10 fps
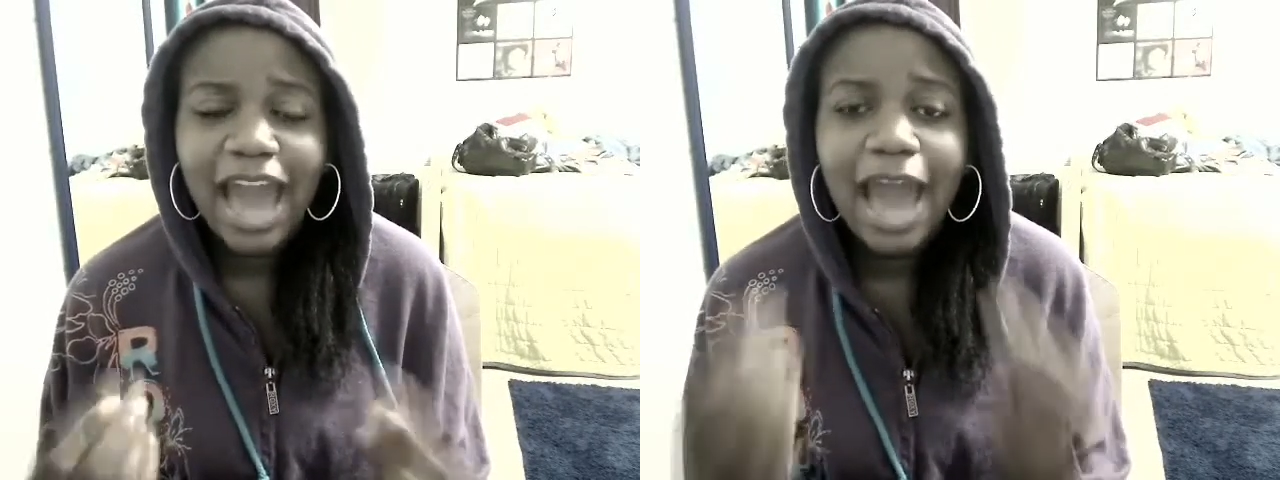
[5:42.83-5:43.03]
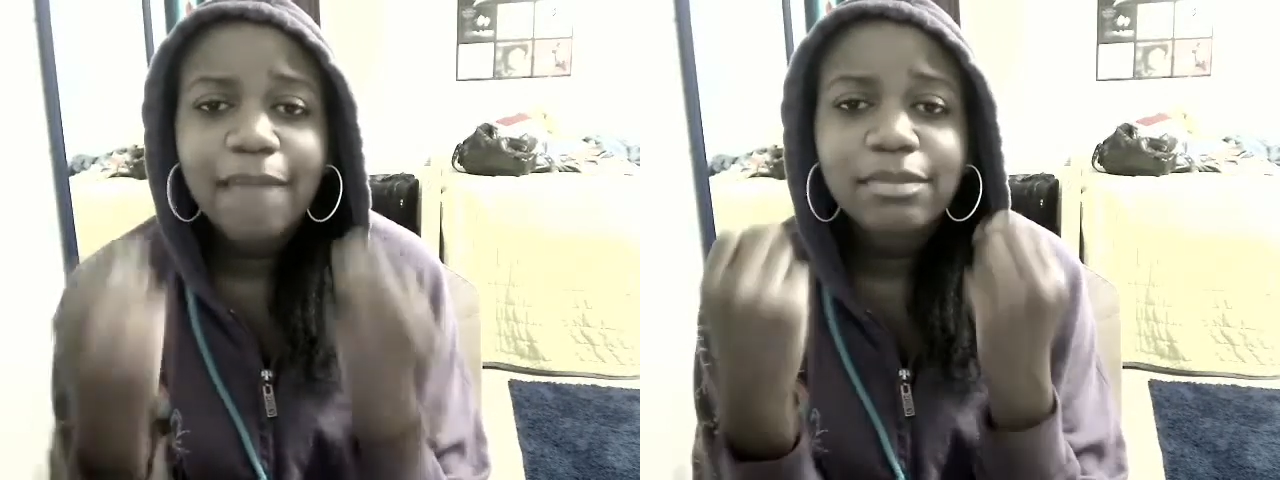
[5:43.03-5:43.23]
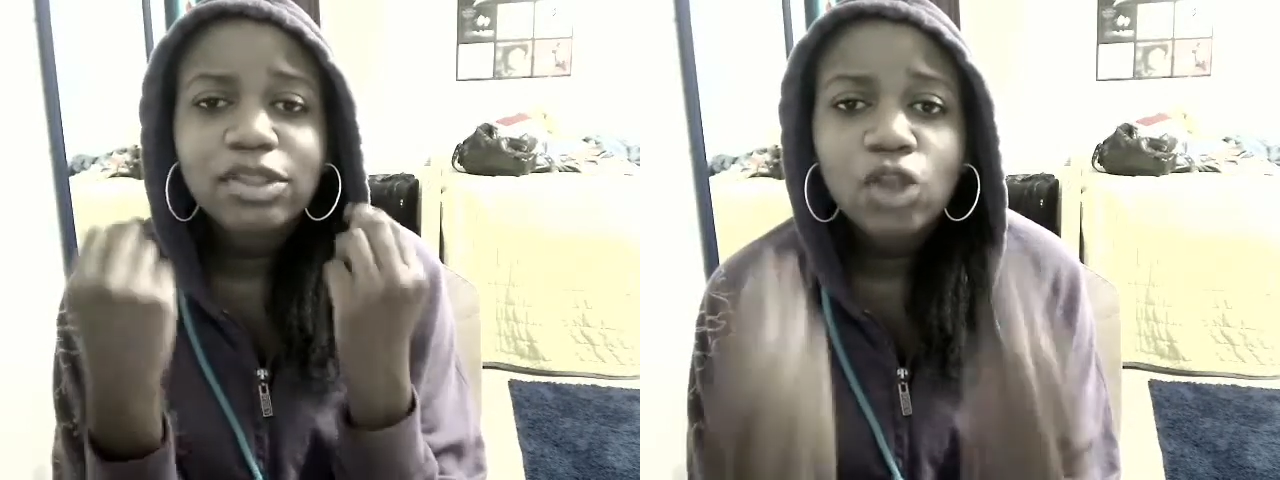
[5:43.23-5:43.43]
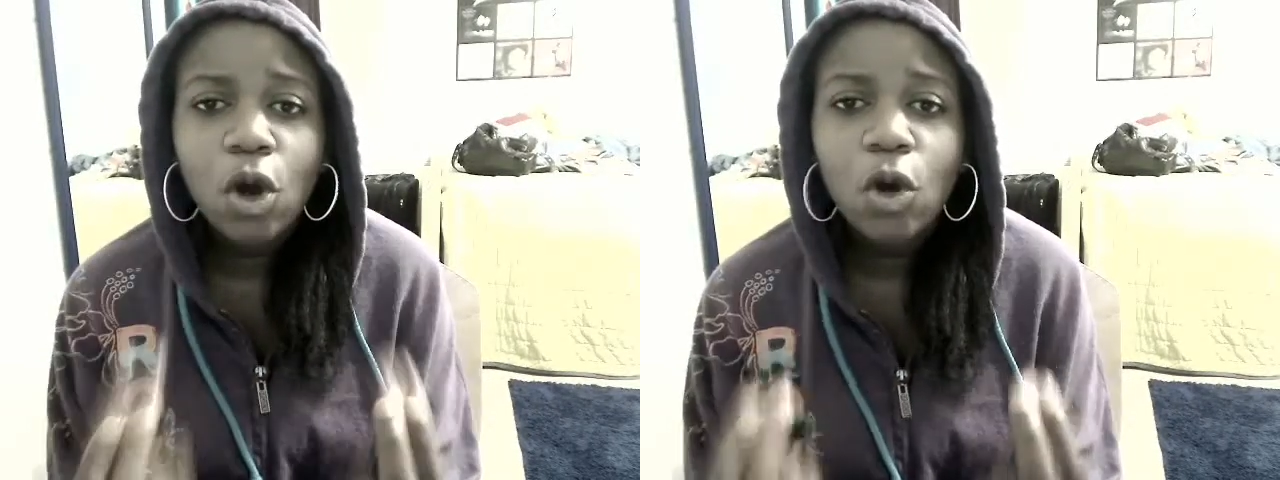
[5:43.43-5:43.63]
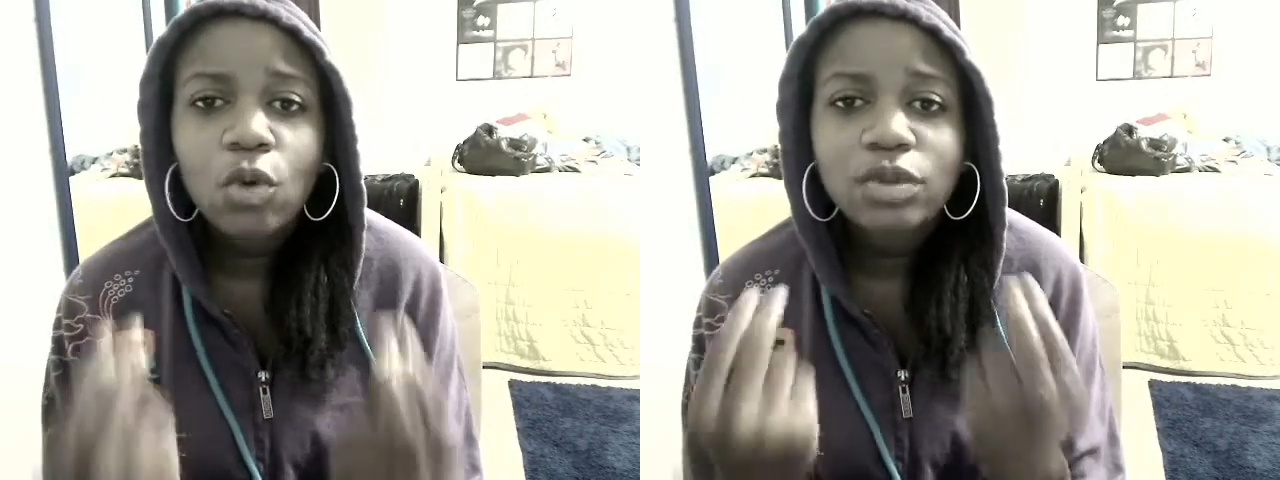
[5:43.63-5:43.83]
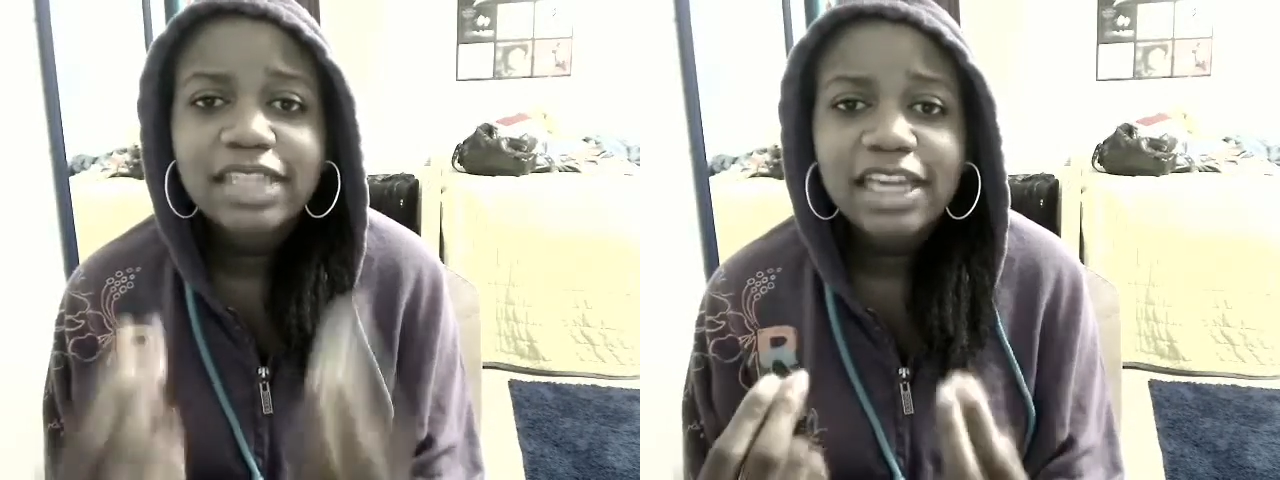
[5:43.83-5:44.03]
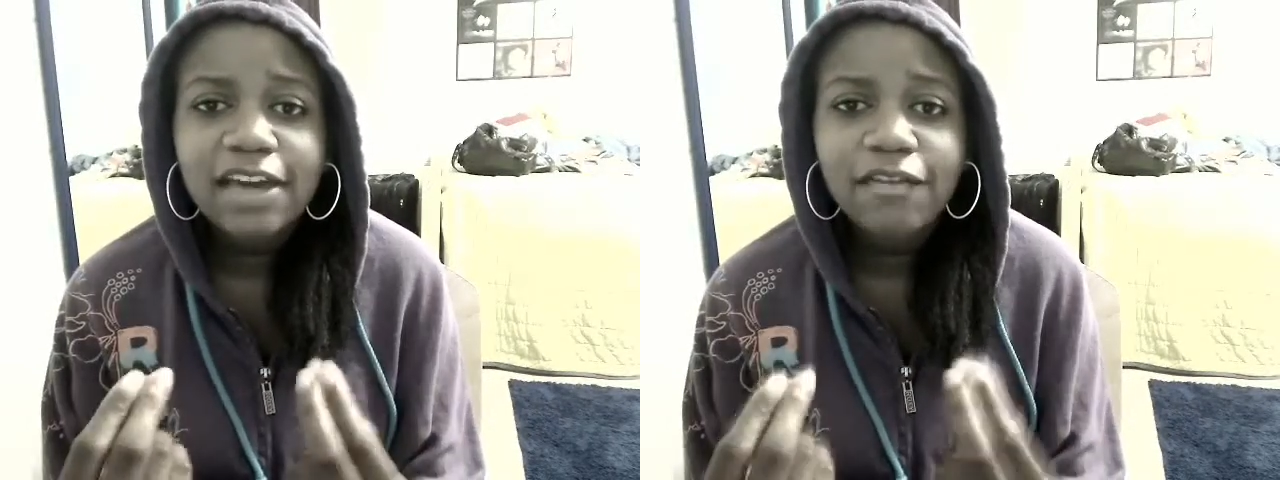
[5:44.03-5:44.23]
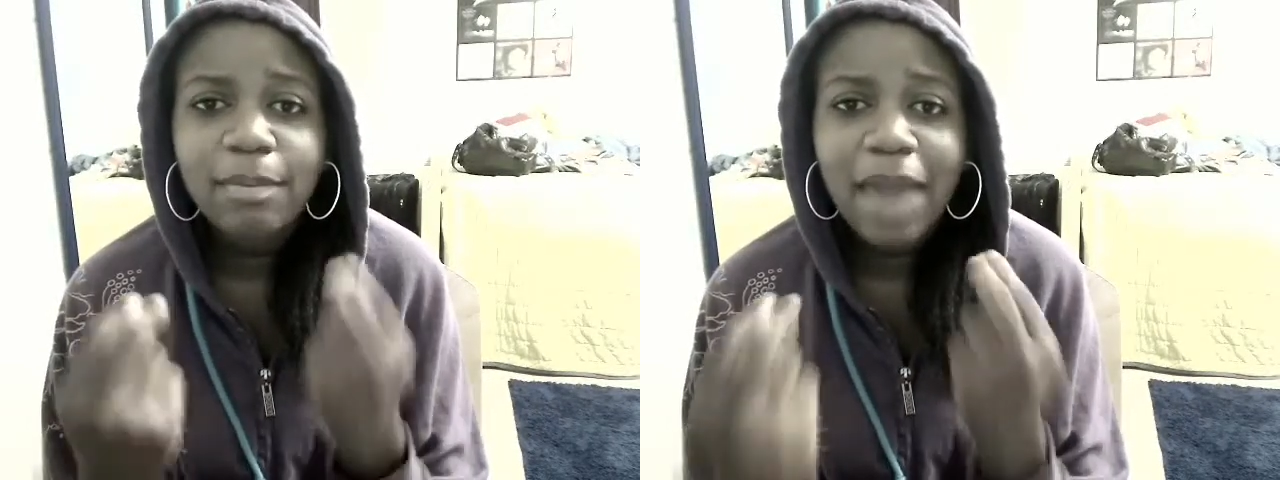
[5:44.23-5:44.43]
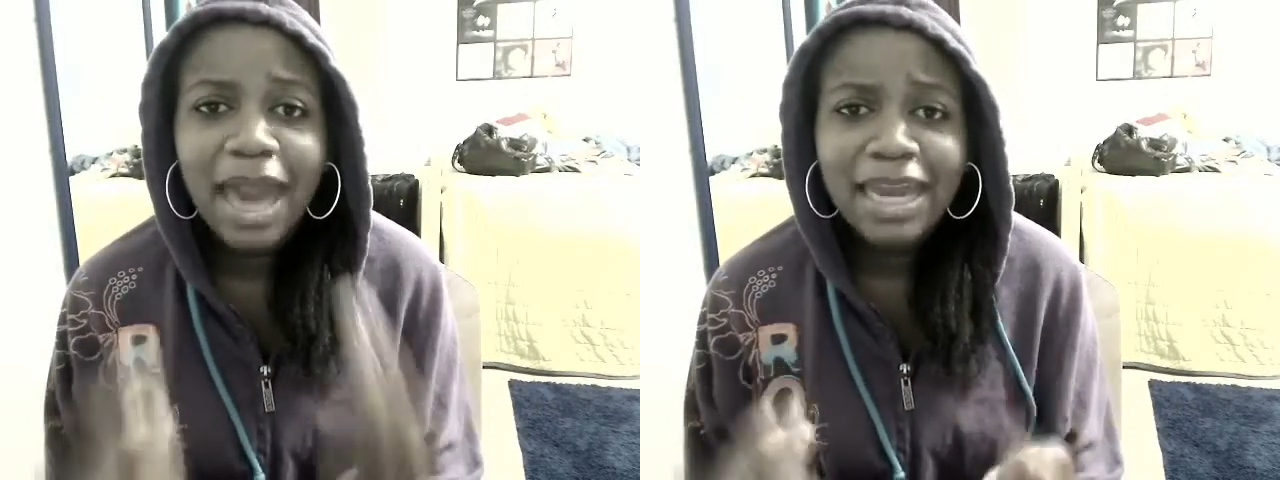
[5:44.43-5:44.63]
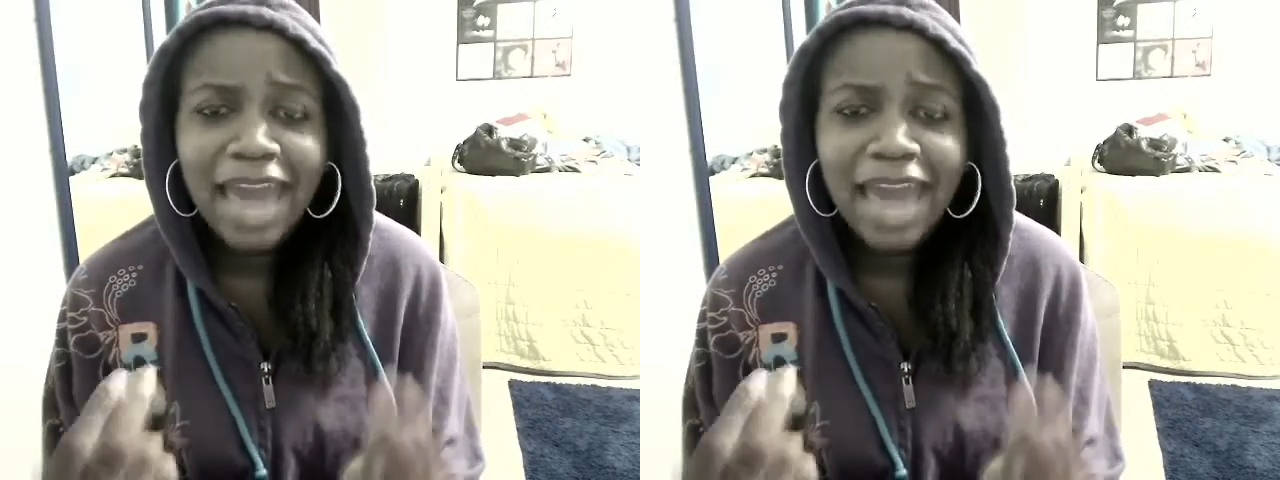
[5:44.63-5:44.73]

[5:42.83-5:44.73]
I'm so sick of the bad